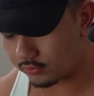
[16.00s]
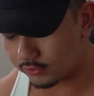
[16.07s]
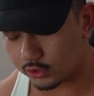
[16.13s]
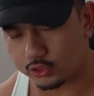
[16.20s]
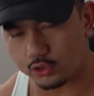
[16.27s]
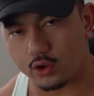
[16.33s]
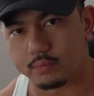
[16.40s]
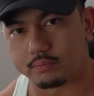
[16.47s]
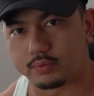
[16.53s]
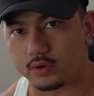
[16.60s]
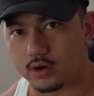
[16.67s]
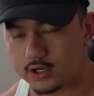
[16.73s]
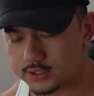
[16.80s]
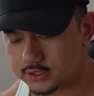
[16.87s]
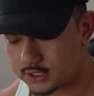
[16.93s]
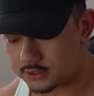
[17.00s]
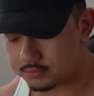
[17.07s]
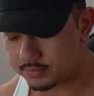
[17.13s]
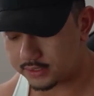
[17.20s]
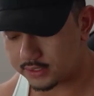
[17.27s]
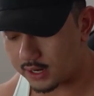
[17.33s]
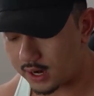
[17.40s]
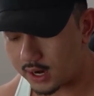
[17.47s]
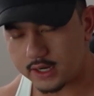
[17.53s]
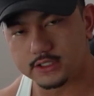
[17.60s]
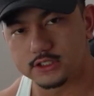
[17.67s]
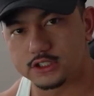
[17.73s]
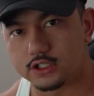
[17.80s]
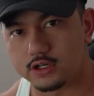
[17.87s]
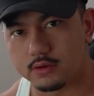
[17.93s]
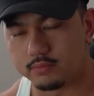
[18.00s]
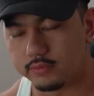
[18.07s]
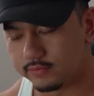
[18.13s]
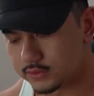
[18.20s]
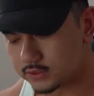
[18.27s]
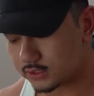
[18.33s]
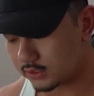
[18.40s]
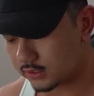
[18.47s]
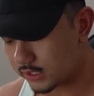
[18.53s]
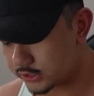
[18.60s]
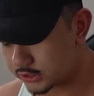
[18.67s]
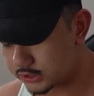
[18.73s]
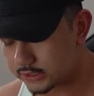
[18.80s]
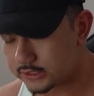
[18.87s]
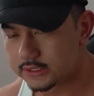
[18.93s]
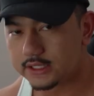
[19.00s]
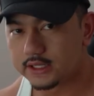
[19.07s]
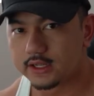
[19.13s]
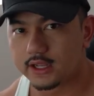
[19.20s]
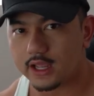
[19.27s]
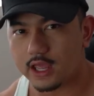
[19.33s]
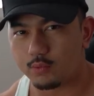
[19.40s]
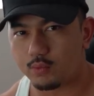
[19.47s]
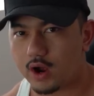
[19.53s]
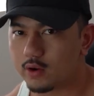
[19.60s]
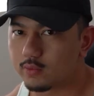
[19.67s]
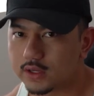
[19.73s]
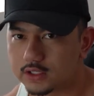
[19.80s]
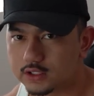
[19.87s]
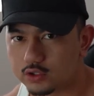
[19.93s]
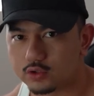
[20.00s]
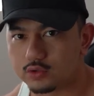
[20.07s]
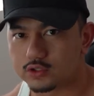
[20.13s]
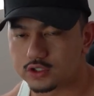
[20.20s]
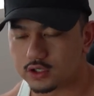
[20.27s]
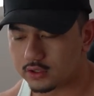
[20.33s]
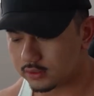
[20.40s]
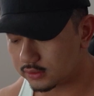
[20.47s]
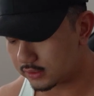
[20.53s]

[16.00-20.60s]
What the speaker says: of the thought process behind certain movement selection and why we do certain